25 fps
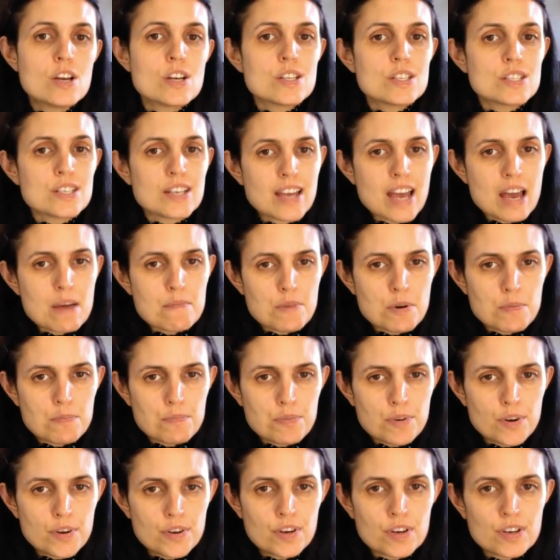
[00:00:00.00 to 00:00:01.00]
to get more
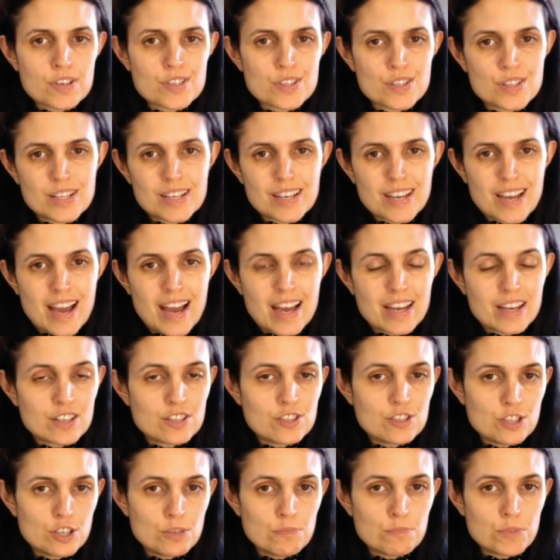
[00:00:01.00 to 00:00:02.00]
products so that I can
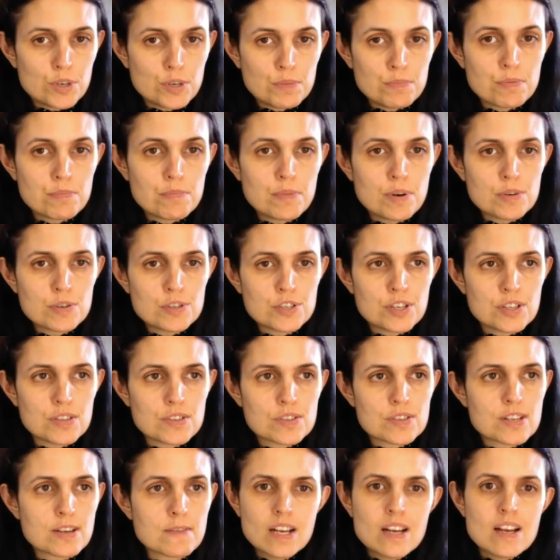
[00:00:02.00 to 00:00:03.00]
do more
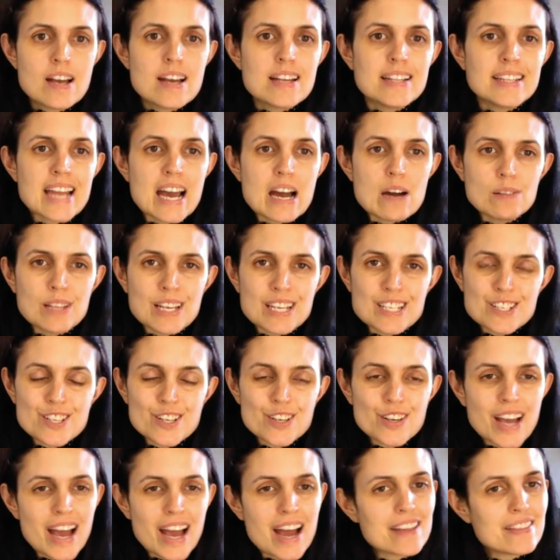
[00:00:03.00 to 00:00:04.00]
promotions. Now let's
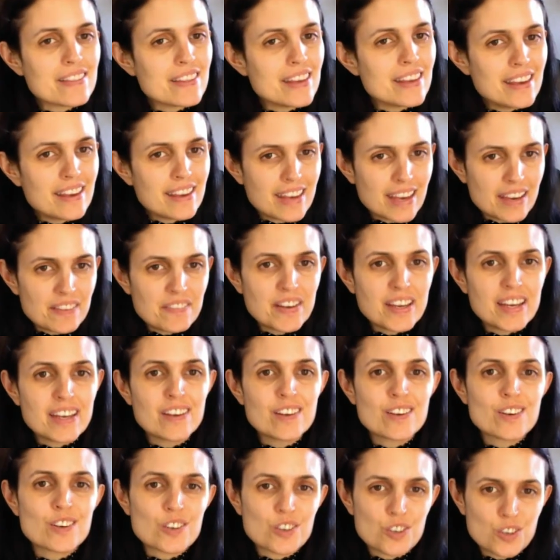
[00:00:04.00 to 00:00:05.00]
look at the
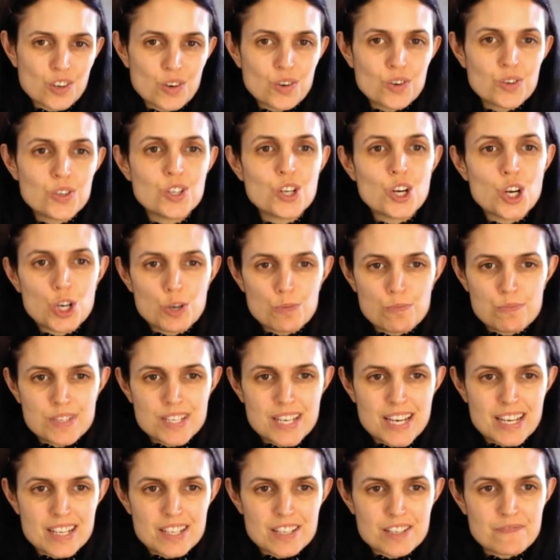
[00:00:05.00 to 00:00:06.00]
giving goal
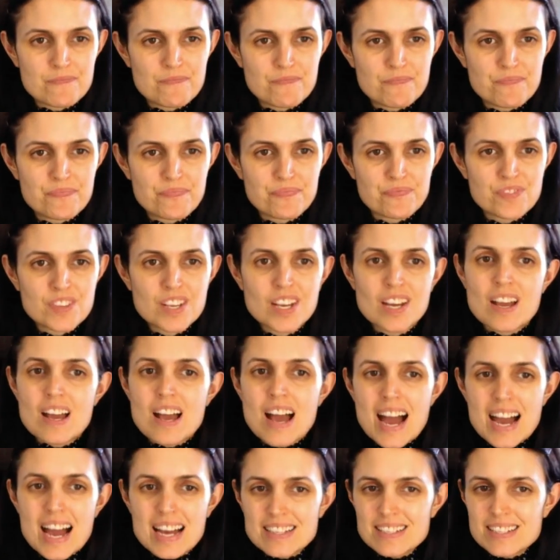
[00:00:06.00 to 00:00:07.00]
update.
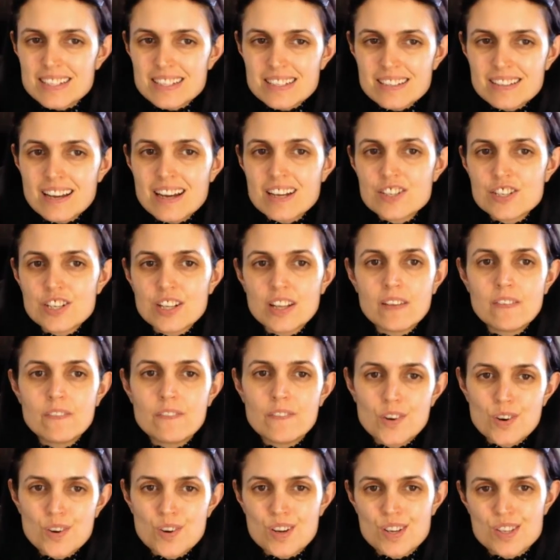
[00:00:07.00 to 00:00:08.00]
I didn't actually
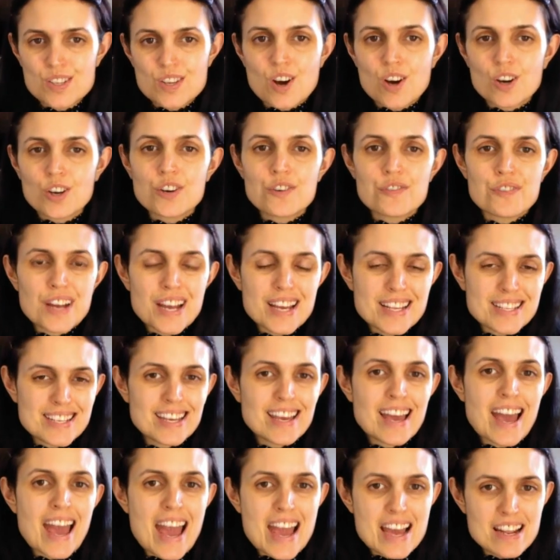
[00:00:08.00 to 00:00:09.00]
focus on
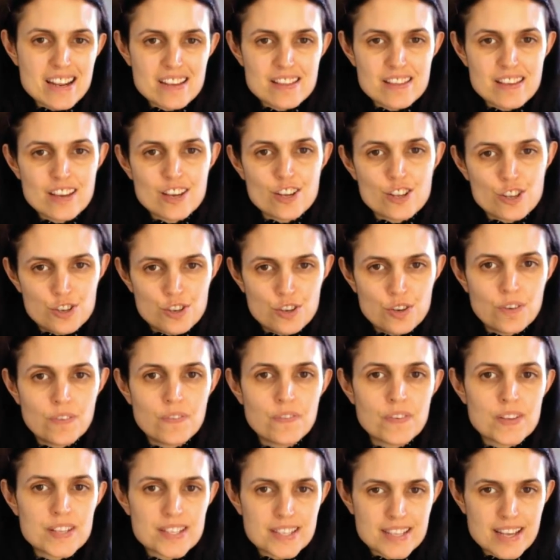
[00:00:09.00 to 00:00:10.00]
creating anything new
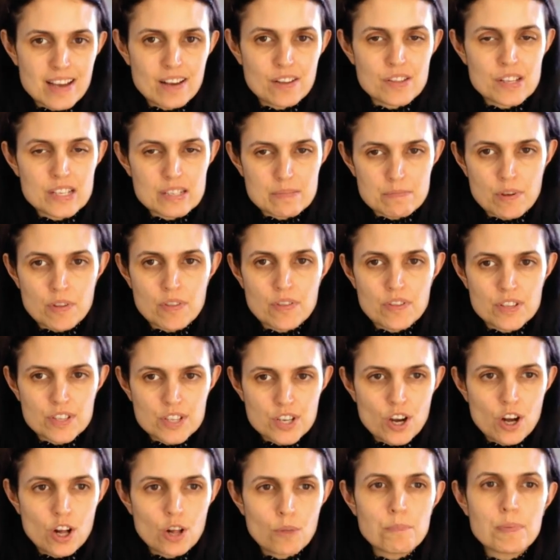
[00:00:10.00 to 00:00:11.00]
for sale this month at
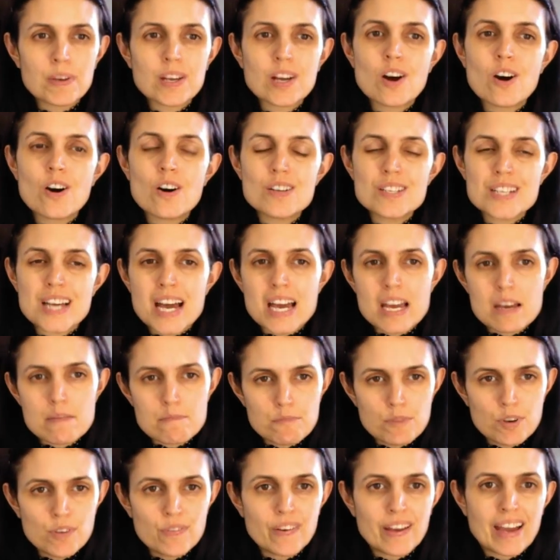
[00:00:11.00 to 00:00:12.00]
all because I am
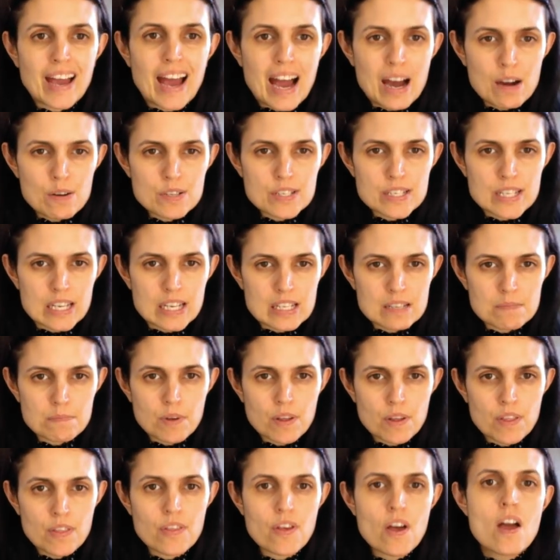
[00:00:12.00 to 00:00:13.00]
moving house next
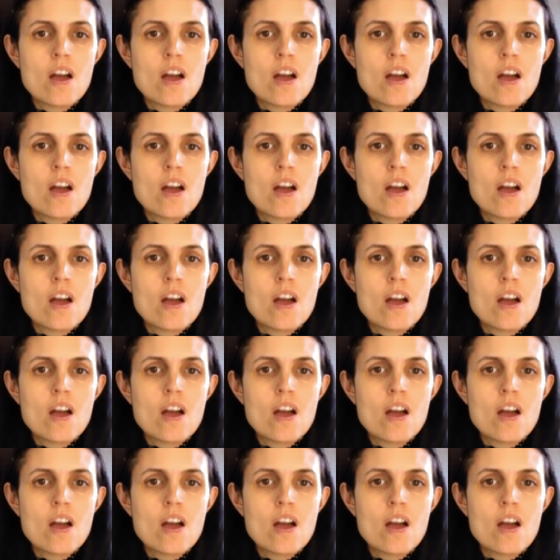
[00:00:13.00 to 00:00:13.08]
month